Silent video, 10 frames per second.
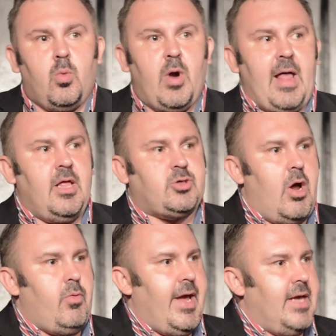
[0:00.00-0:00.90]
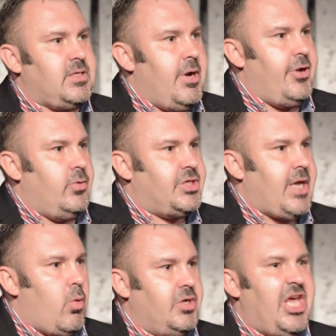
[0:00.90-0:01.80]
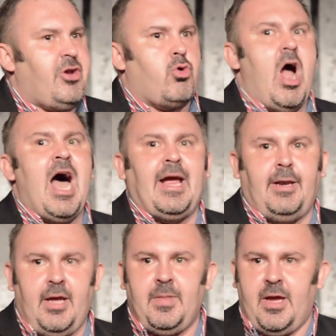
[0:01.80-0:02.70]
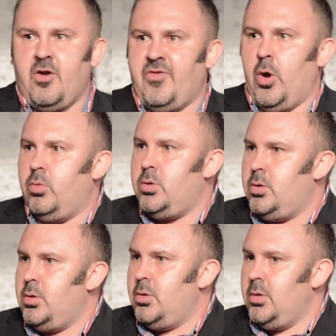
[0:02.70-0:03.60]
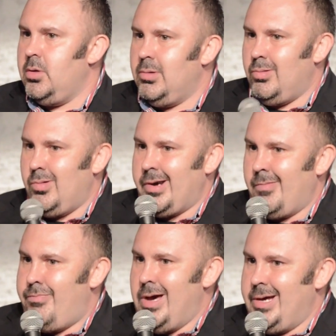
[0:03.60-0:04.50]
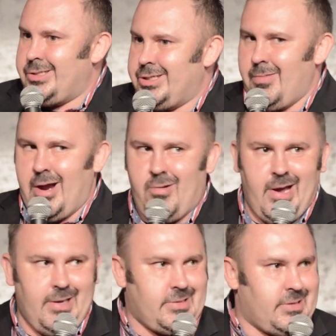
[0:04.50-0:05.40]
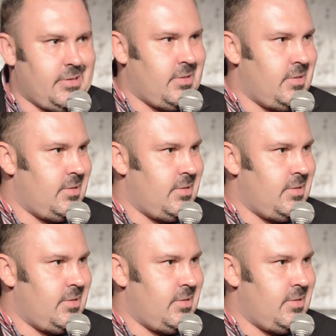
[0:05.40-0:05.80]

When Alex Rodriguez admitted to doing steroids, he cried in the interview. What a bitch, am I right?